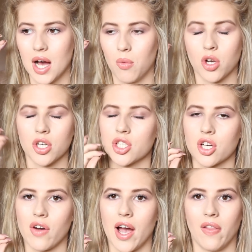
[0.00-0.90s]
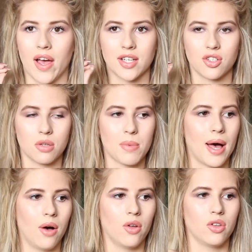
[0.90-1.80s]
I wanted to cry. Like, I took them
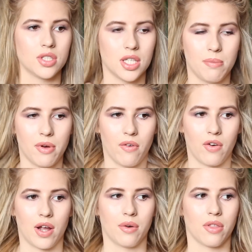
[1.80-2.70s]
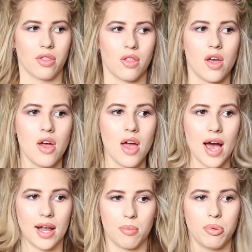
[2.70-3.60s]
out, looked in the mirror
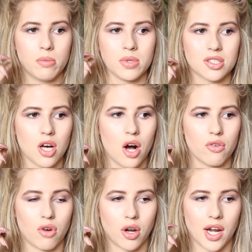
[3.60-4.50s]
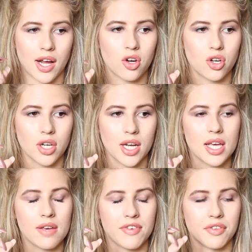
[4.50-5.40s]
and I put mascara on, and I couldn't
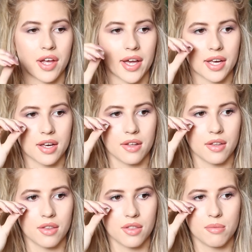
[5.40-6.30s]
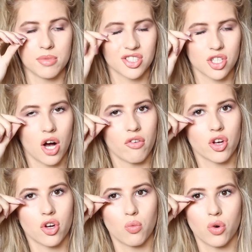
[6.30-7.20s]
even, like, the
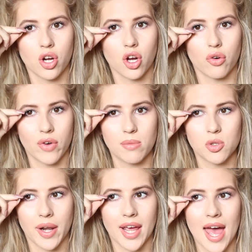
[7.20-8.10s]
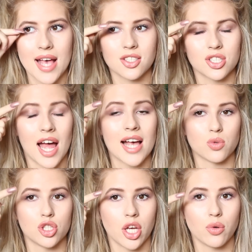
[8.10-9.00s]
mascara wouldn't grip to any hairs because the
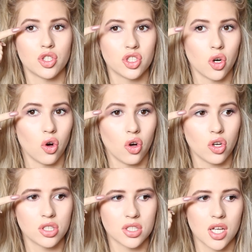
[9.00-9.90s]
hairs were so short.